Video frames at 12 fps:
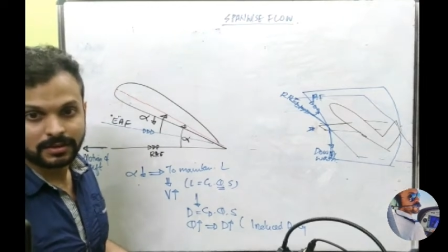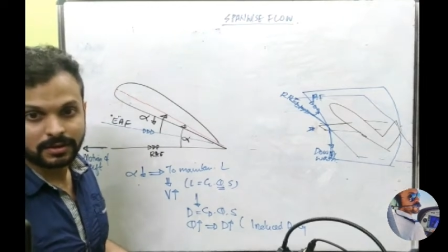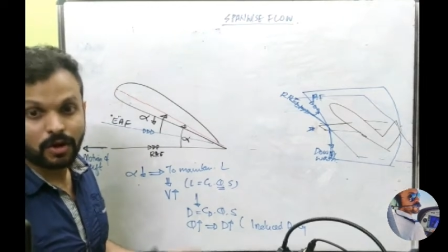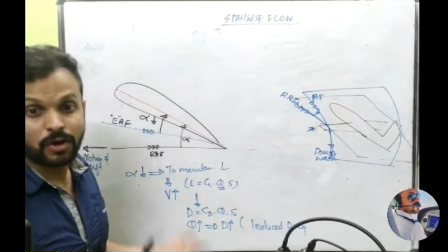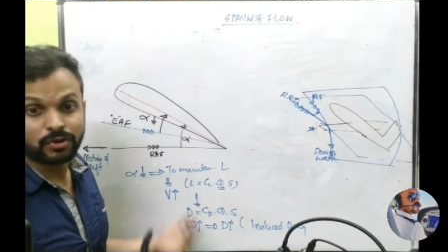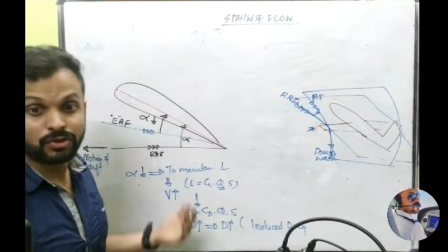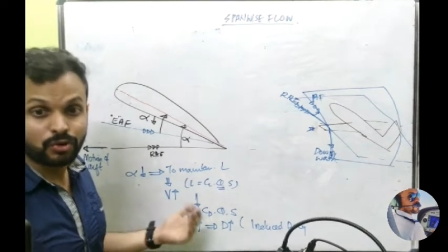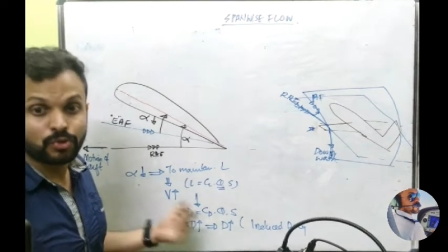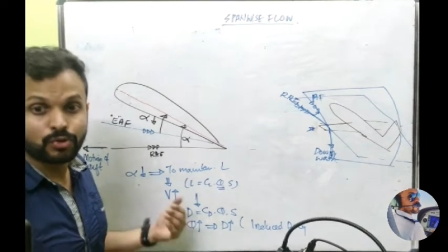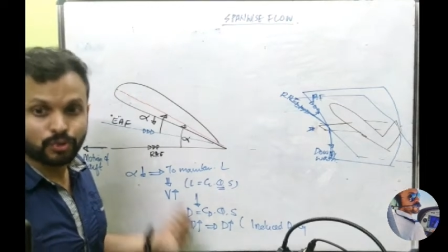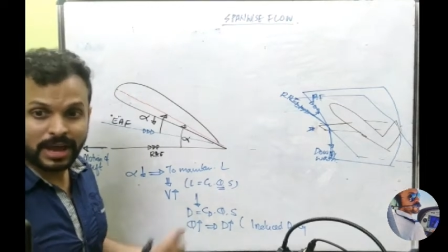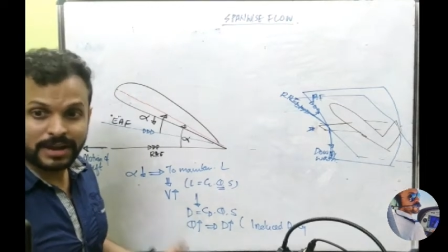or
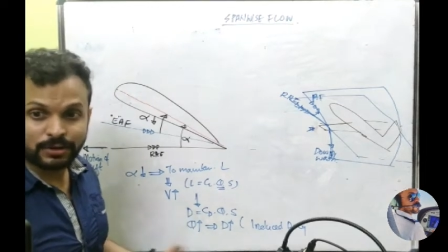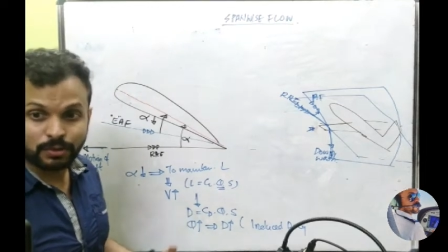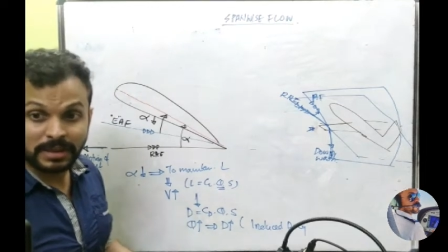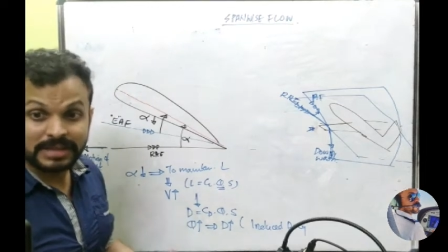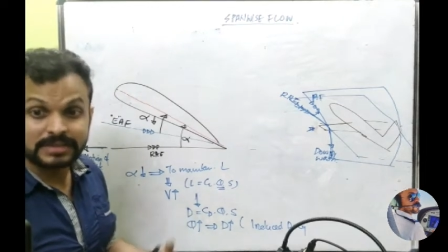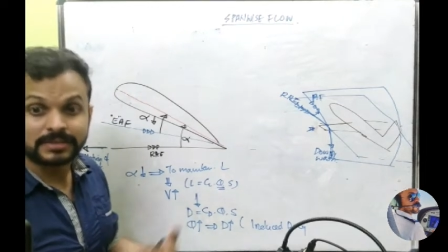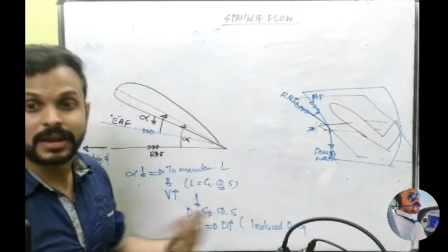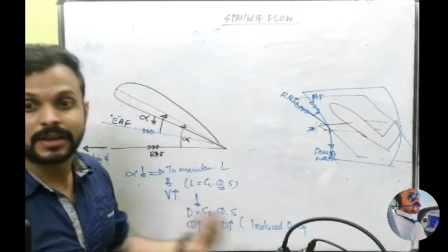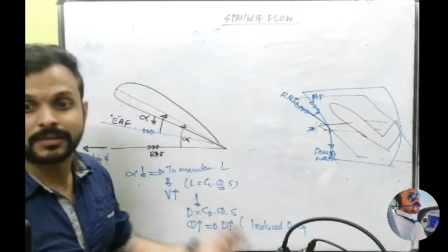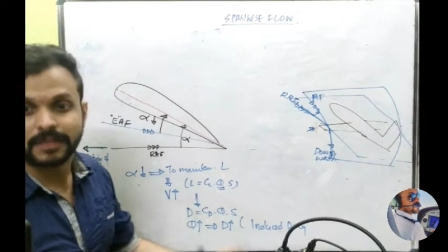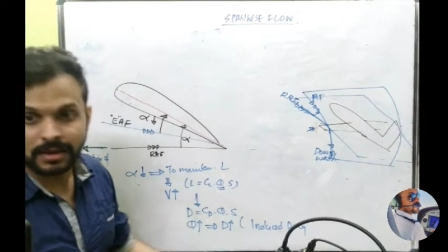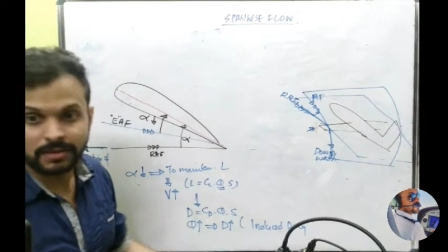you trying to
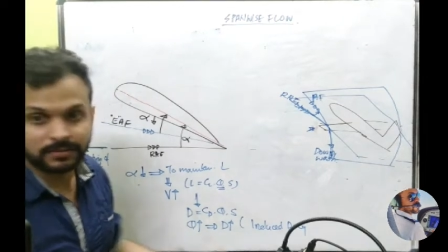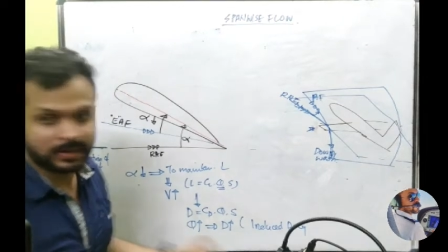maintain the lift